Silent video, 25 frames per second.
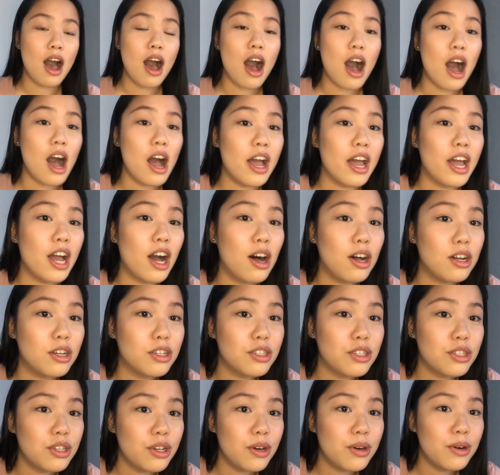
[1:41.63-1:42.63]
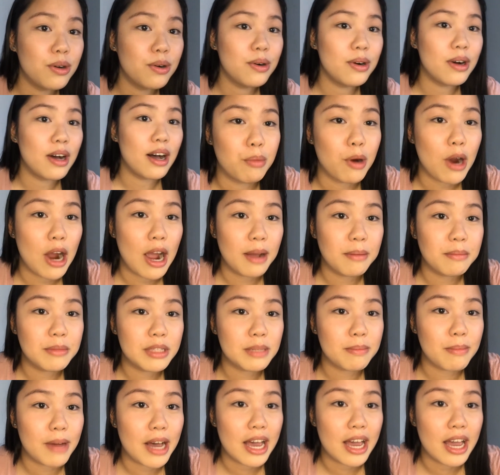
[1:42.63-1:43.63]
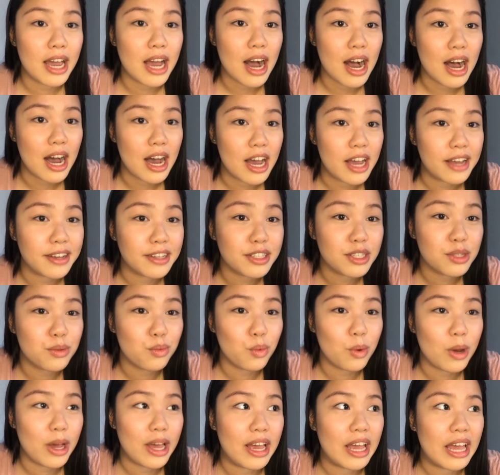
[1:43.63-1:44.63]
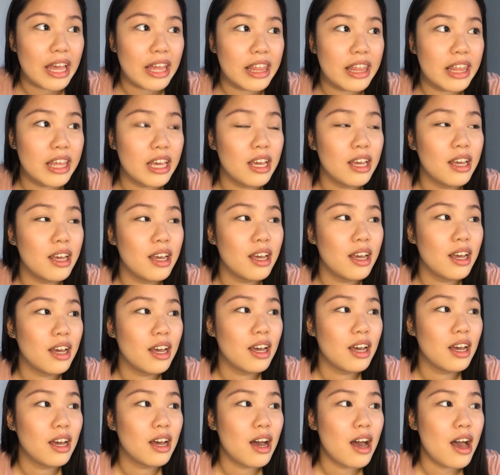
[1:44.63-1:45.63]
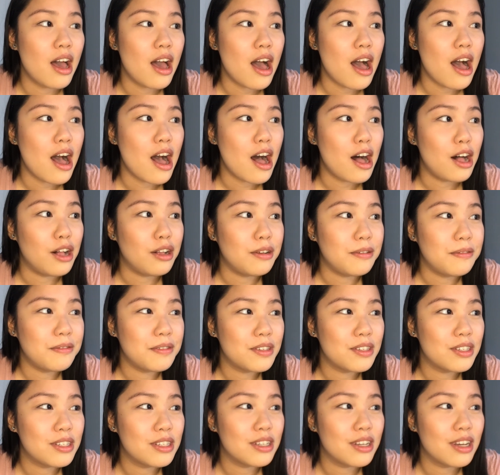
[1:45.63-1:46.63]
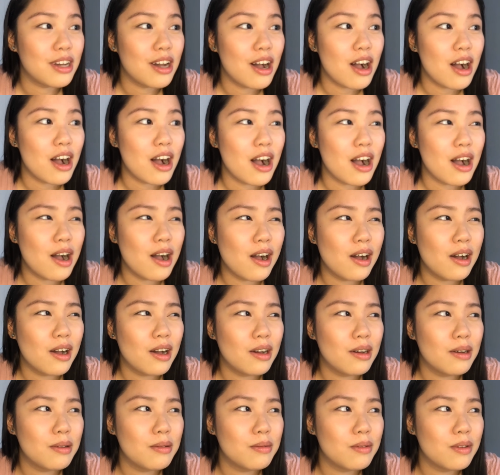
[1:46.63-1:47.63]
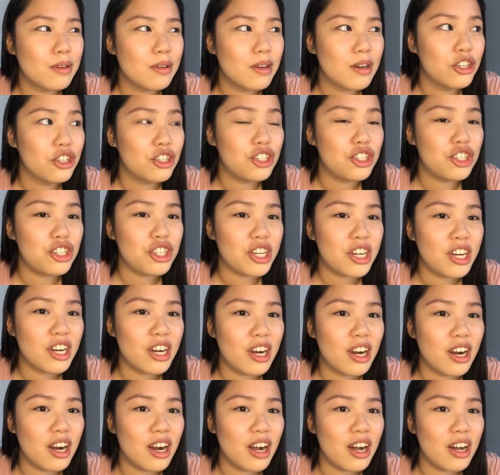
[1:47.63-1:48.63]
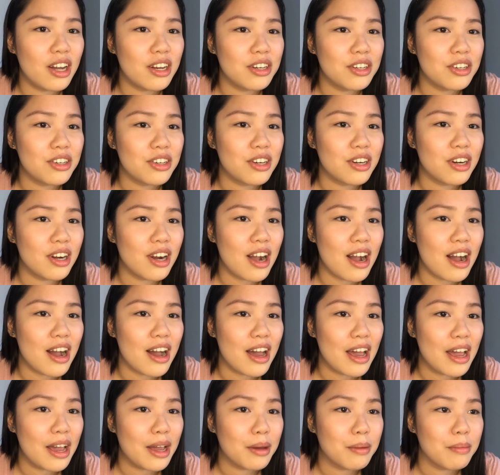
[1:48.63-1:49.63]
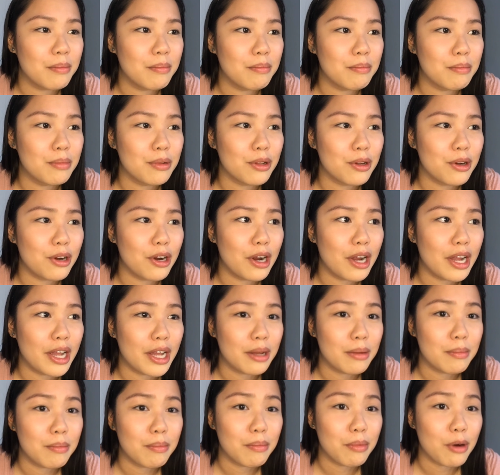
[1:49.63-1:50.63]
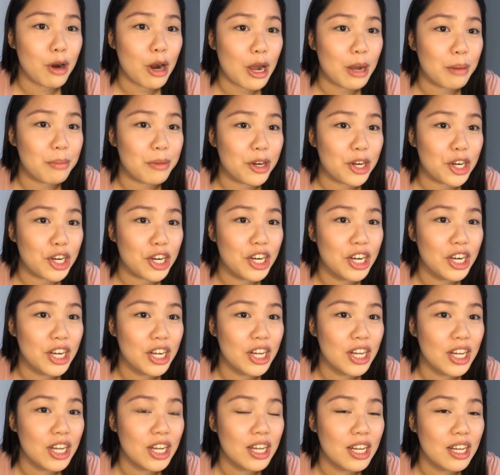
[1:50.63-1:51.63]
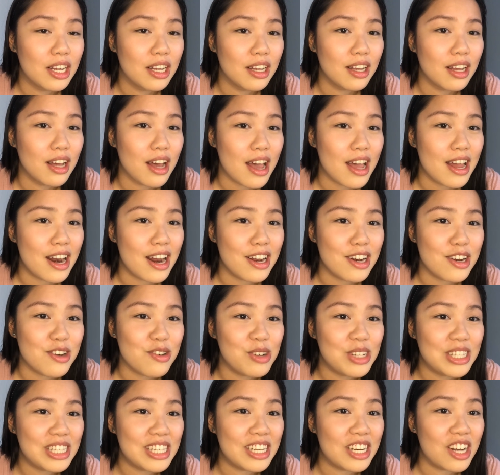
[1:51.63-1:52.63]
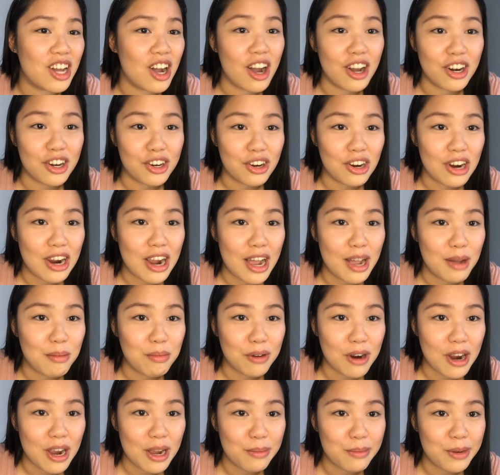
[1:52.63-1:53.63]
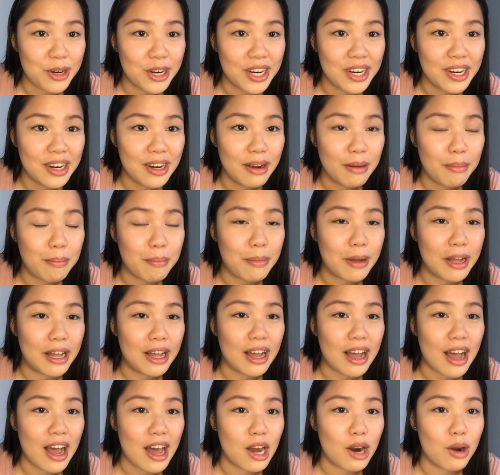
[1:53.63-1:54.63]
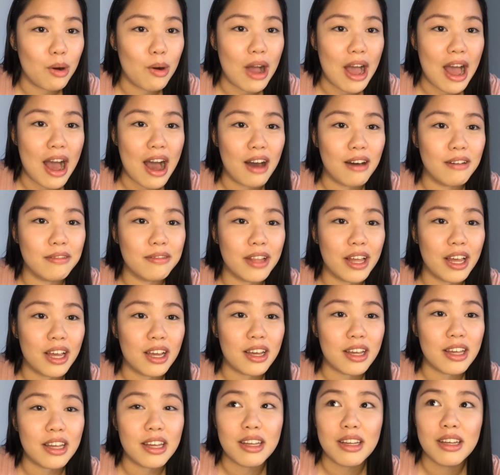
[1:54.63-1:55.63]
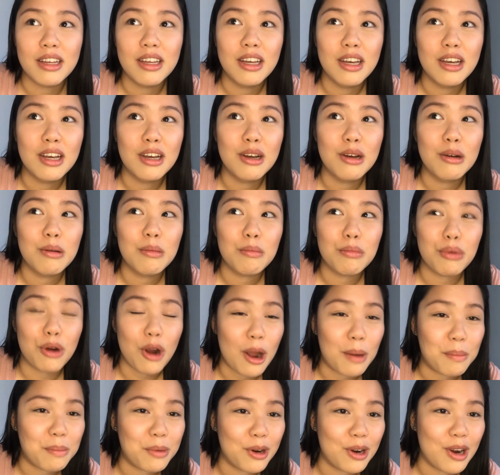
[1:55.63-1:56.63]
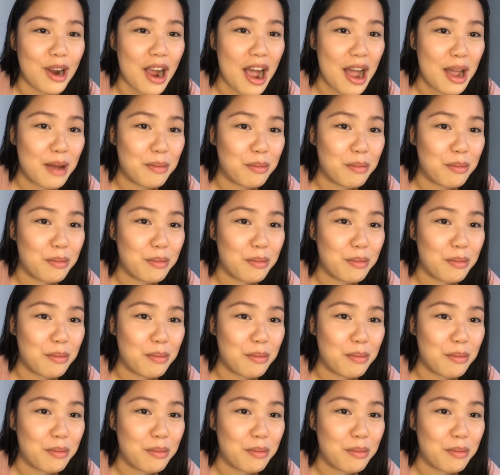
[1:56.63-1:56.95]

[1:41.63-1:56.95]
I also primed my eyes with e.l.f.'s Sheer Under Eye Blurring Primer. And I know it's an under eye primer, but I don't have like a proper eye